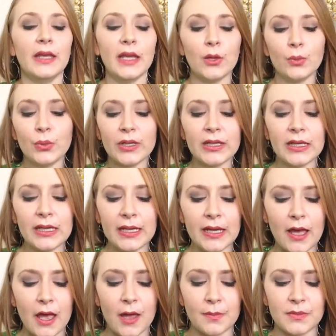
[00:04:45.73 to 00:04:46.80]
It
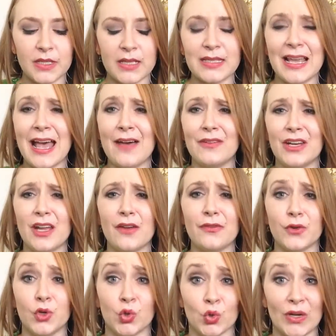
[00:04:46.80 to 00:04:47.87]
really doesn't have
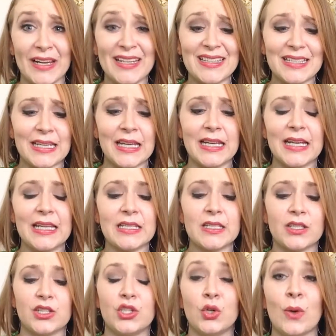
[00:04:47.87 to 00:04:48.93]
enough grit in it
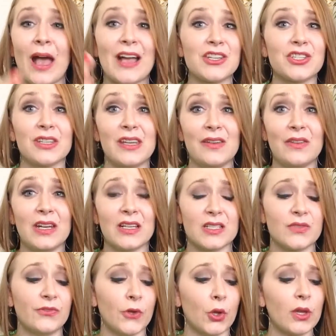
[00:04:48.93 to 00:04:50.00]
to actually even
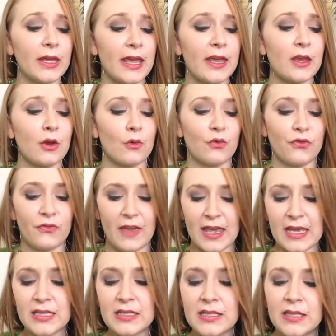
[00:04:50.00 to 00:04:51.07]
exfoliate your
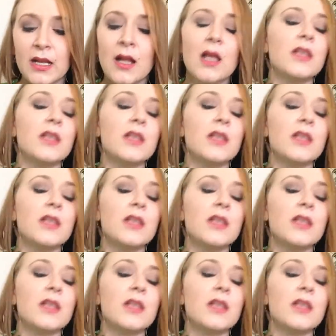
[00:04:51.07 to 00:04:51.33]
face.